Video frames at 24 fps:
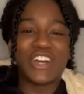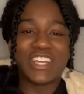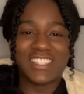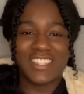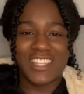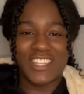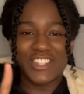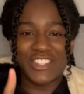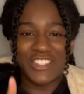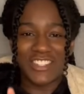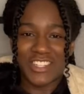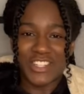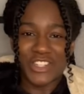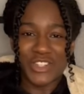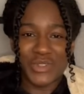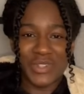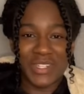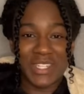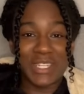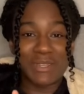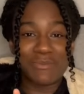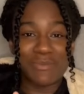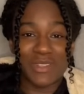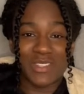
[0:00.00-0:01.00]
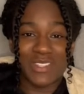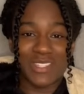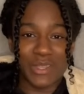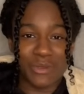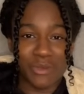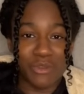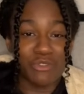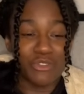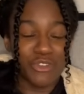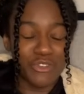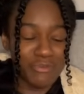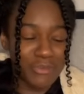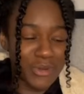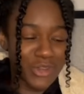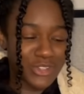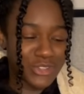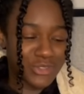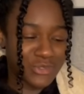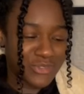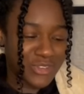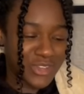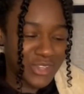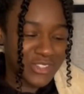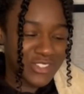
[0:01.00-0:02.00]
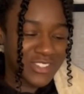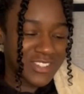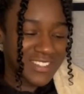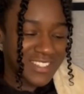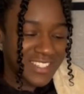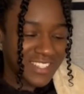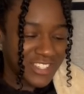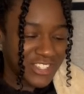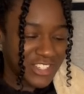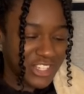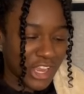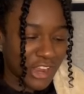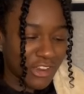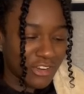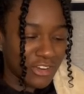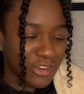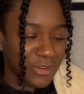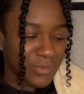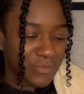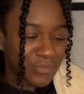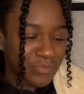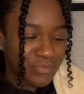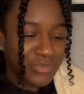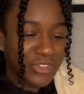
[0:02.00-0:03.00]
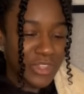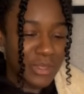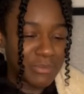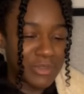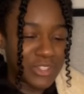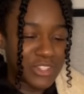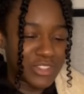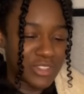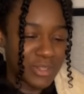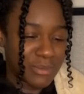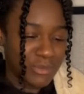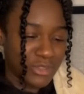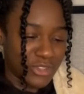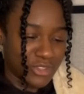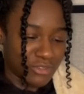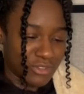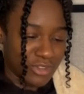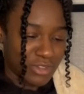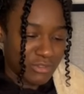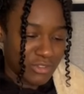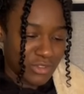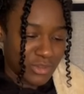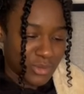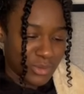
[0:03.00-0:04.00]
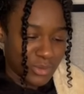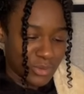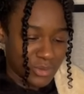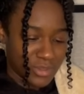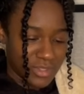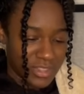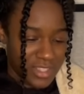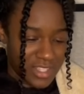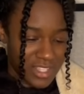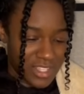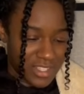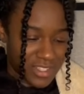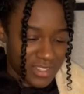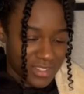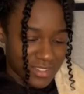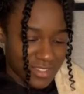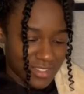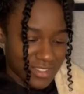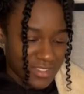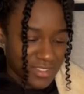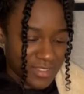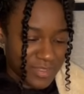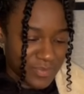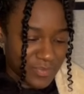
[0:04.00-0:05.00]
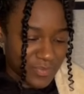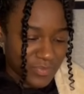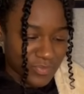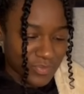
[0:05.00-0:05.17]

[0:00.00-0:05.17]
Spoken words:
I just send you an email to say whether you've passed or failed. So dear Sharon, let me screen record this.